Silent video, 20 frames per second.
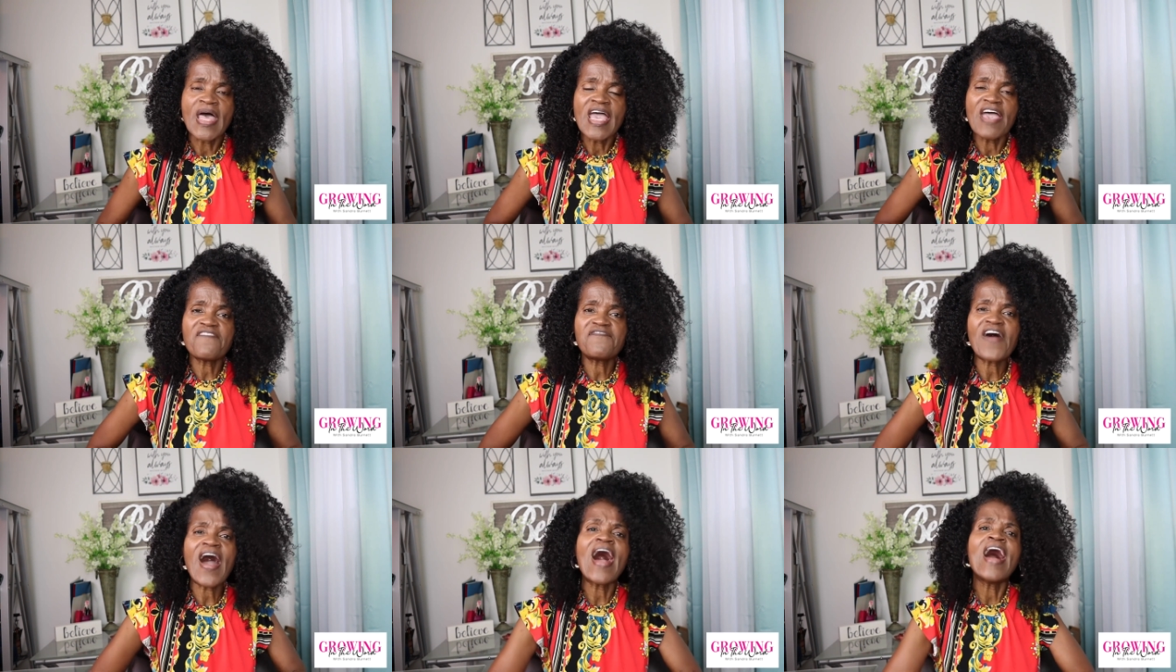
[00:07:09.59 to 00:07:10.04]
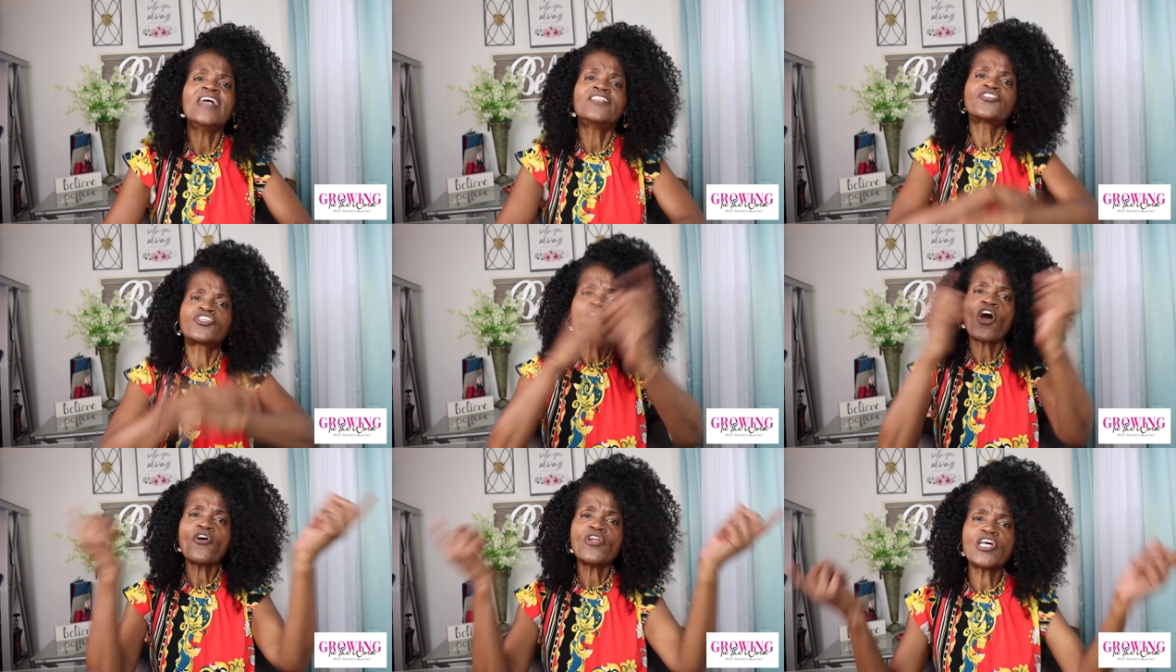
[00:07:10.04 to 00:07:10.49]
if I
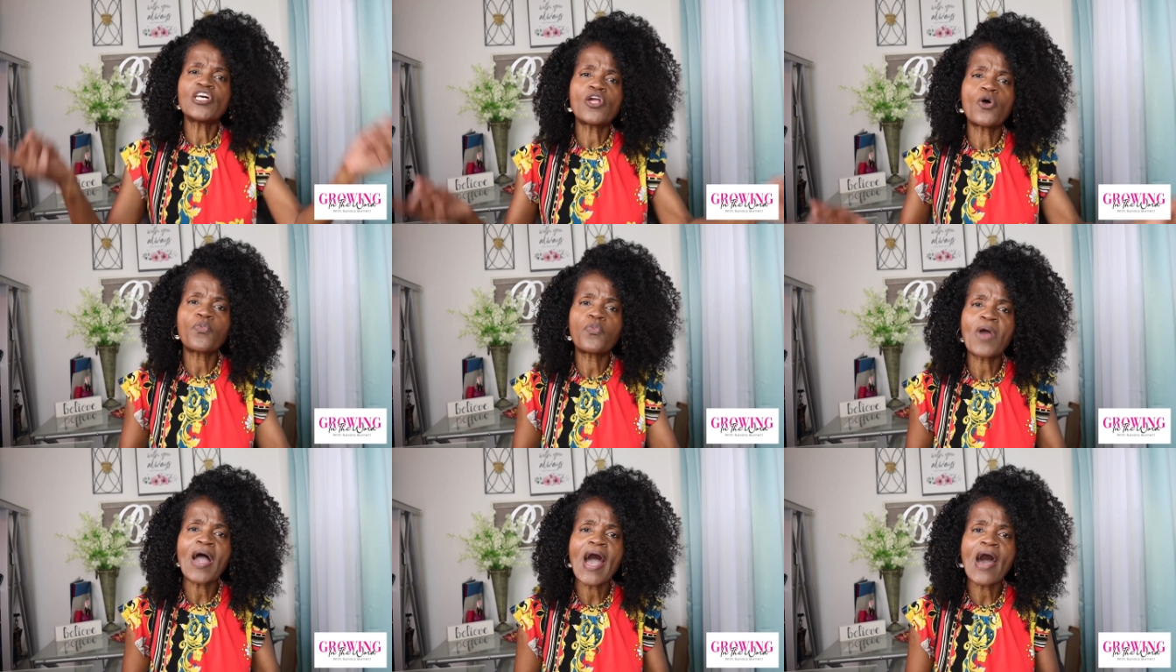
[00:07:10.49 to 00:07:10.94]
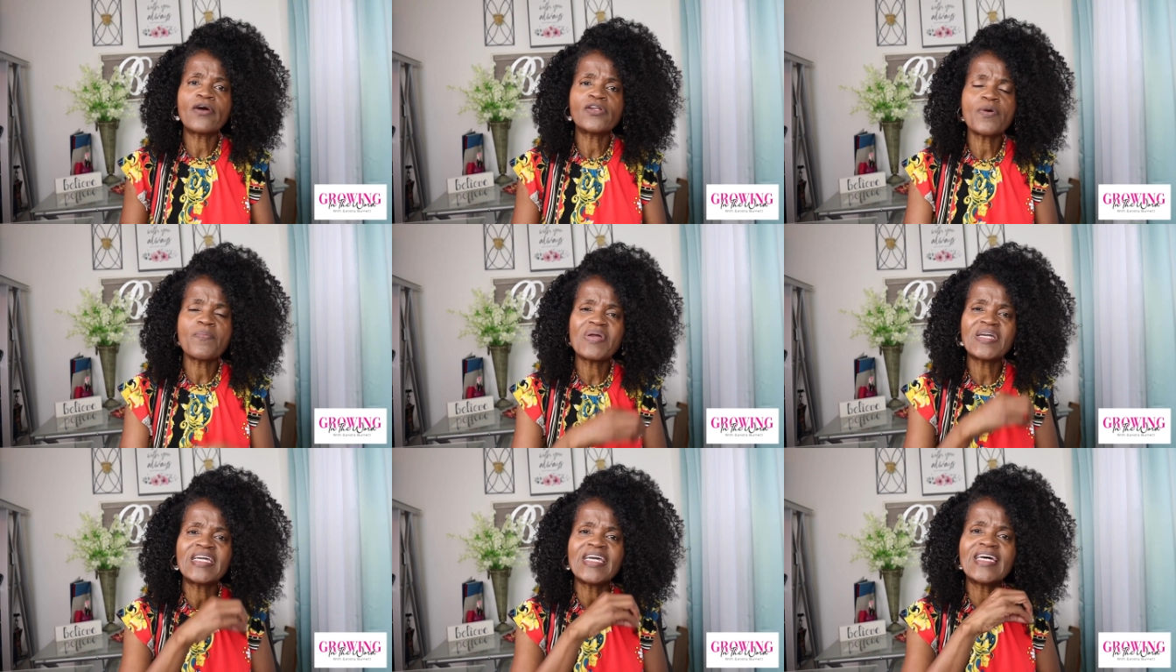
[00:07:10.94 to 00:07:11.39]
turn it around
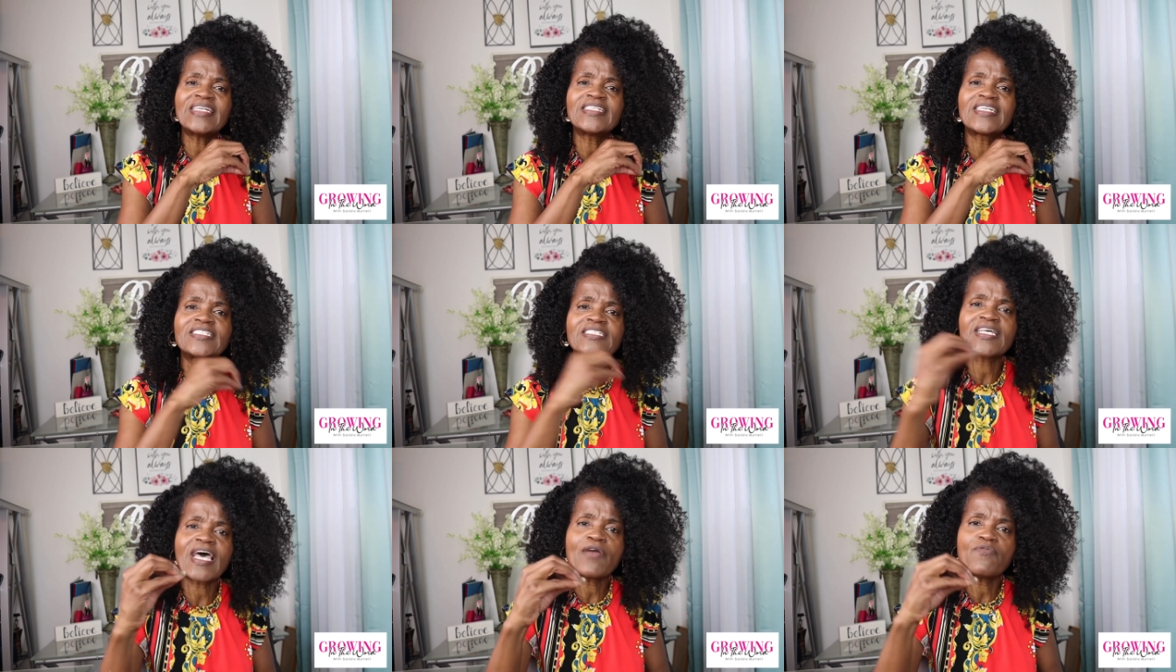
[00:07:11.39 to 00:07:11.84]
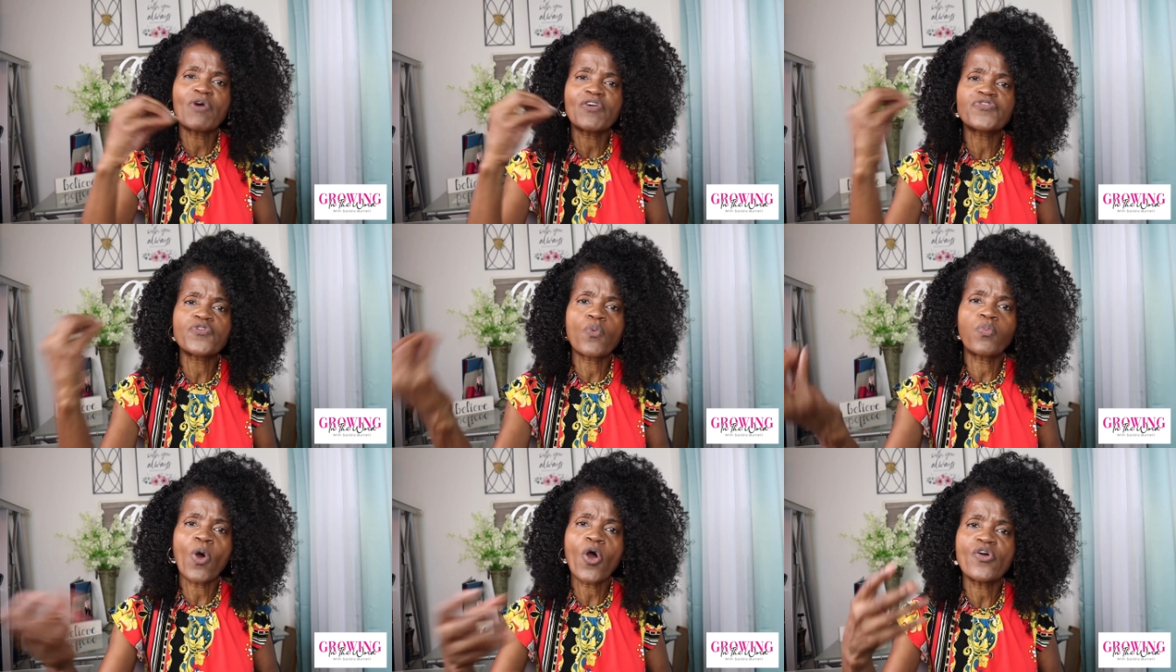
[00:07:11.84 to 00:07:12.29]
and begin to say
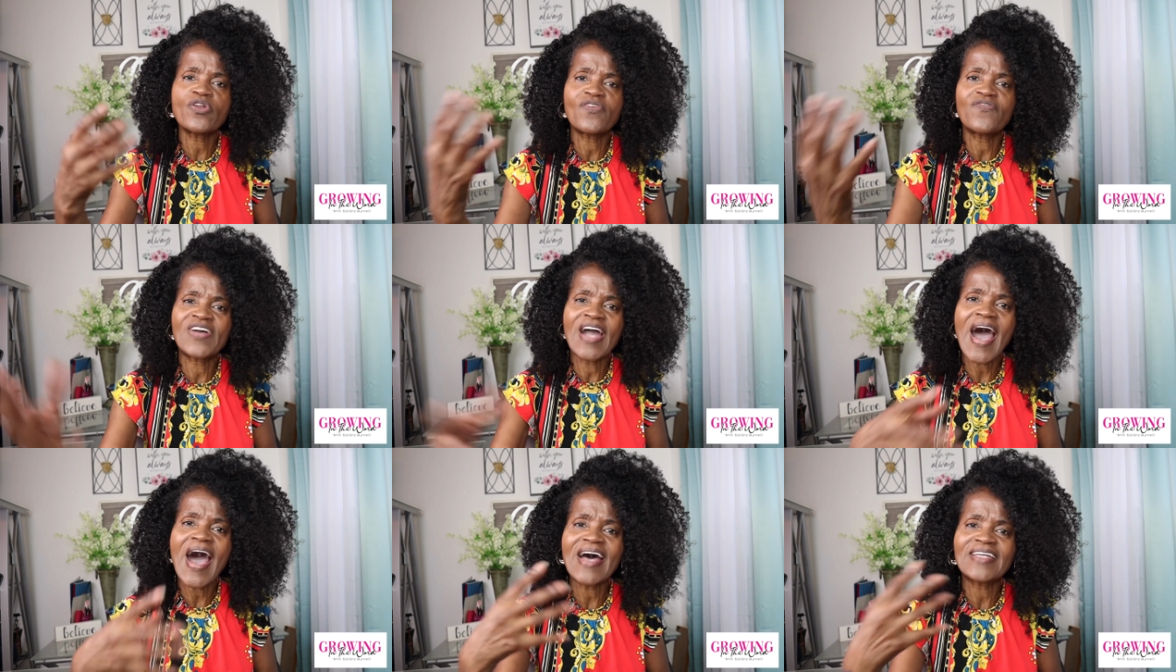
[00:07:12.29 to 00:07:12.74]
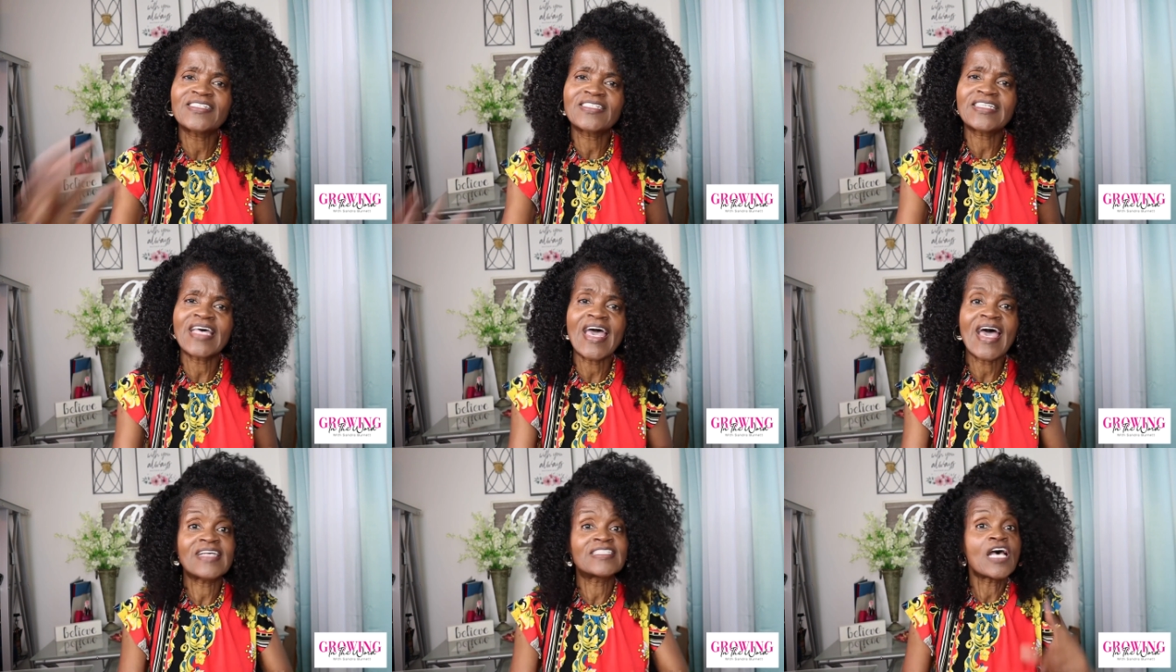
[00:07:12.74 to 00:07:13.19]
what the word of God
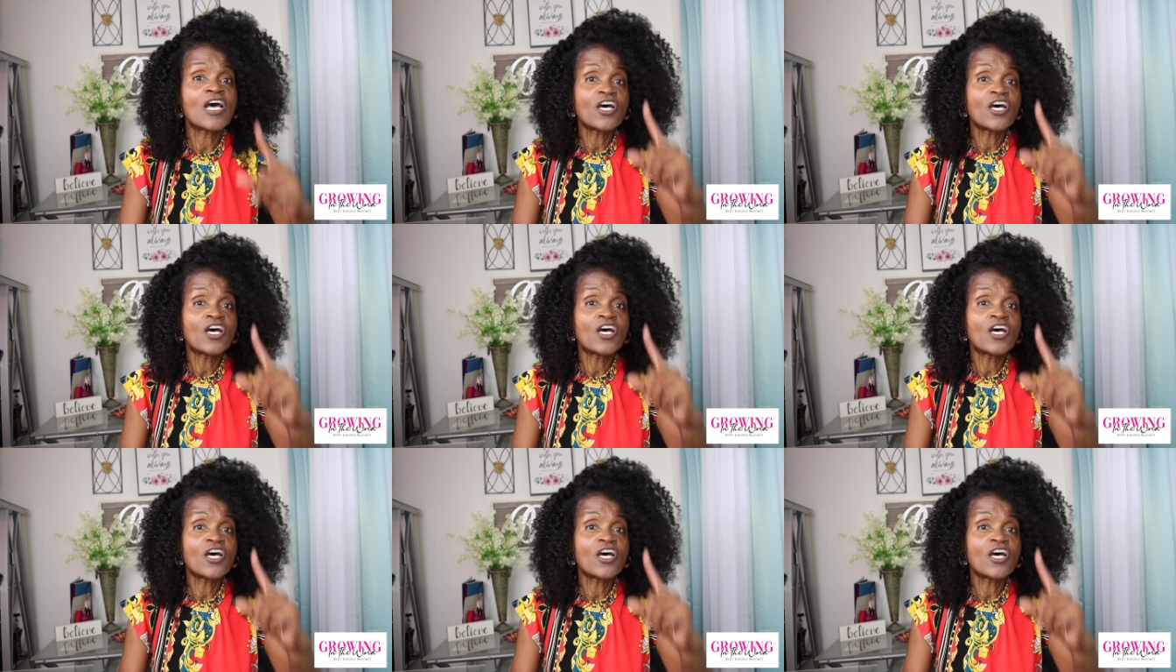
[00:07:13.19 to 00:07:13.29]
says,